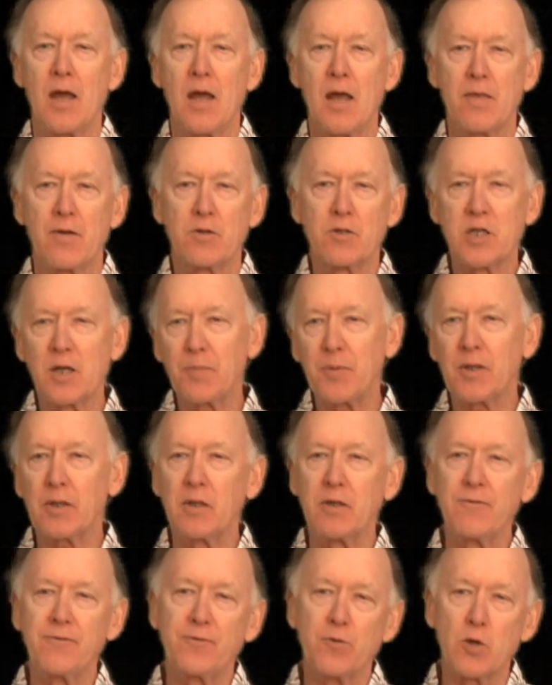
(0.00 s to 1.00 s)
They're
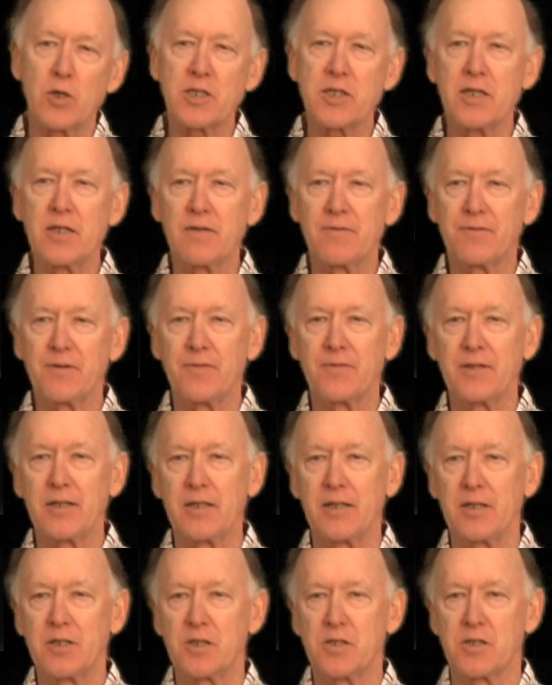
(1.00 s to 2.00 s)
typically 14 to 15
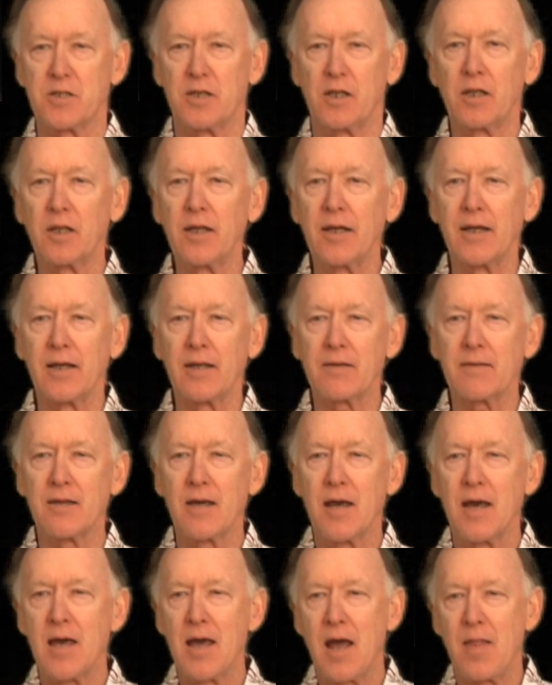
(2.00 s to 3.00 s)
inches in length,
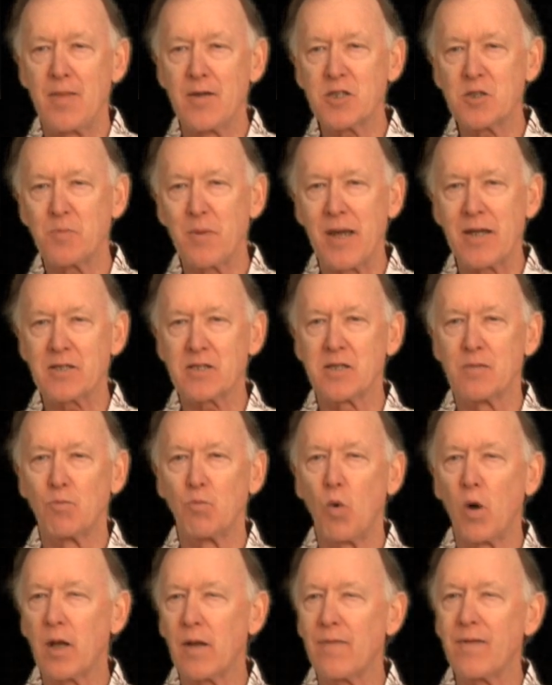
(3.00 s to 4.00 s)
and this makes them
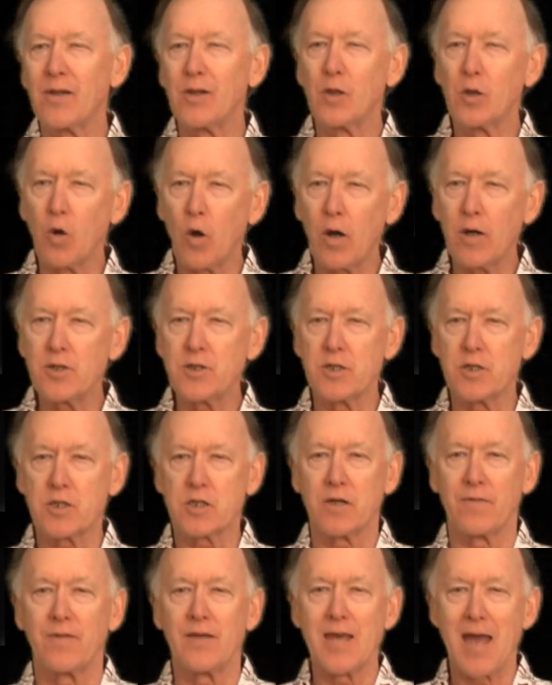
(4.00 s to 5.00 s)
one of the largest
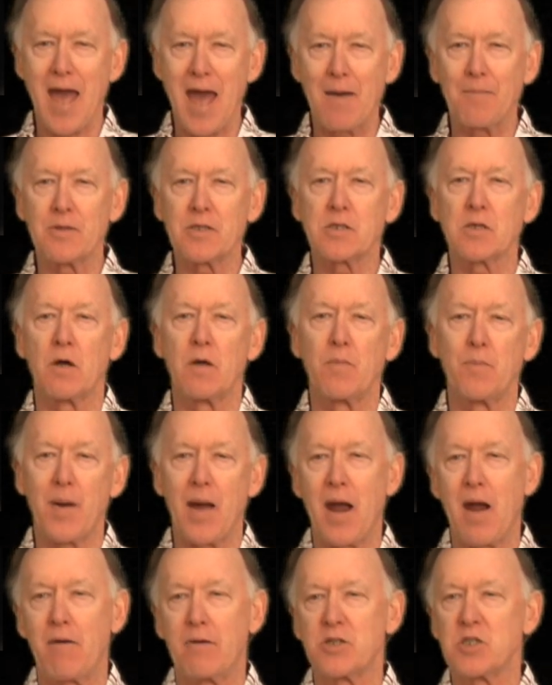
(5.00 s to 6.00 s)
of the Amazon
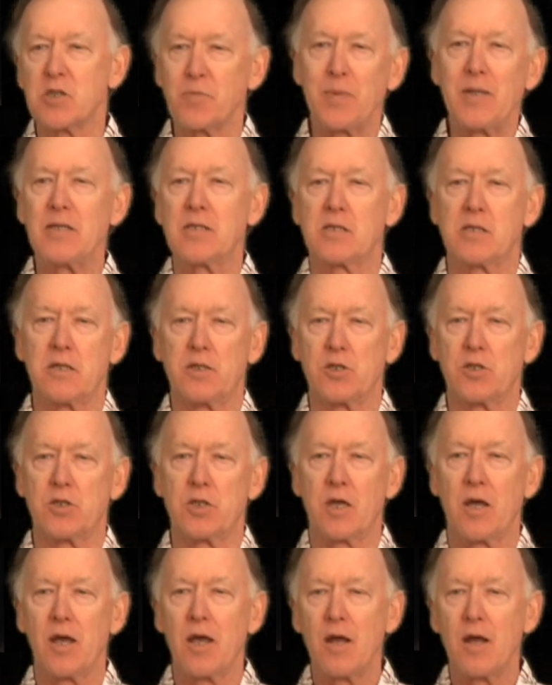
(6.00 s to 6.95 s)
parrot species.